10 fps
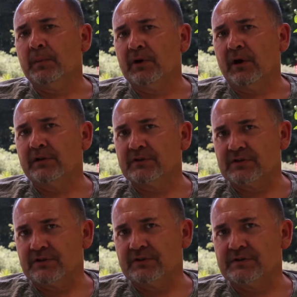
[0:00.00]
put on
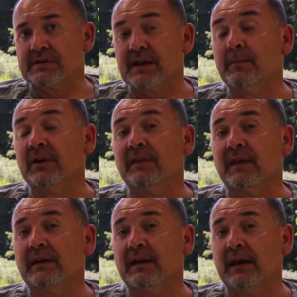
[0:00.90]
to somebody
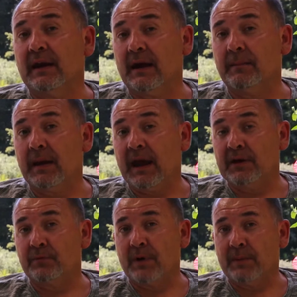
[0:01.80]
that had
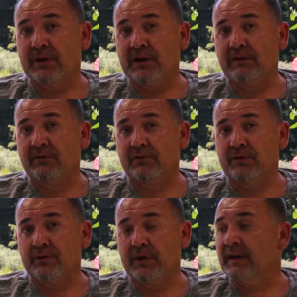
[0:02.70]
a remedy
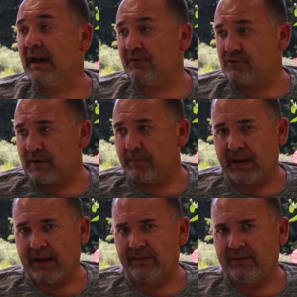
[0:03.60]
through a
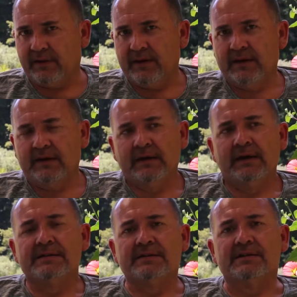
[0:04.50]
naturopath
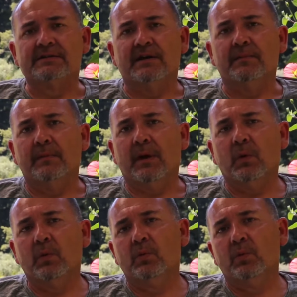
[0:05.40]
system.
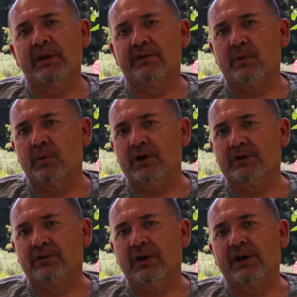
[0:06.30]
Whether it
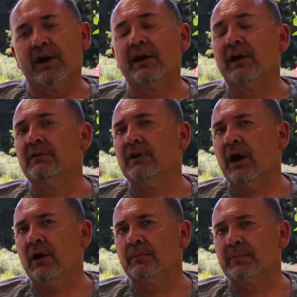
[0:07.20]
worked or not, I don't
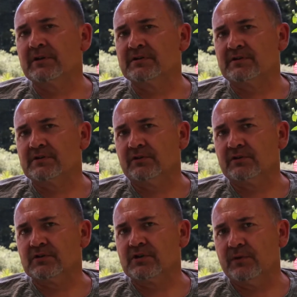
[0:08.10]
know, because it took
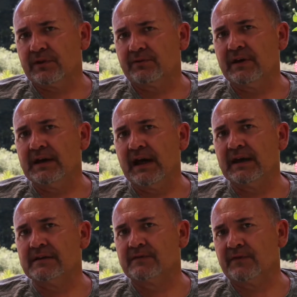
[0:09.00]
2 or 3
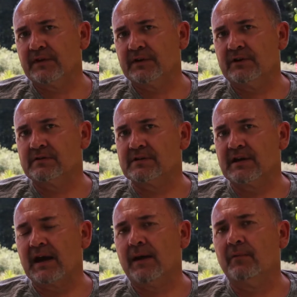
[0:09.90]
days for the dogs to
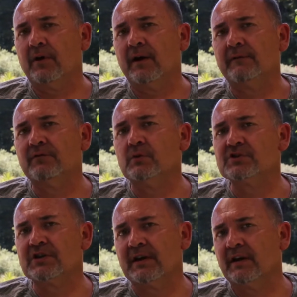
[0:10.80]
come right.
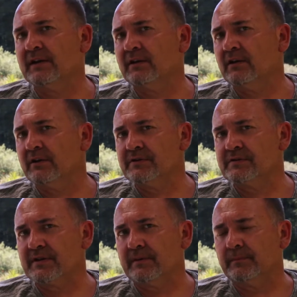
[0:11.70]
Fortunately, I didn't
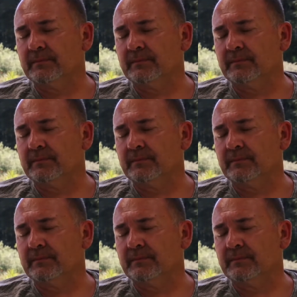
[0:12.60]
lose them.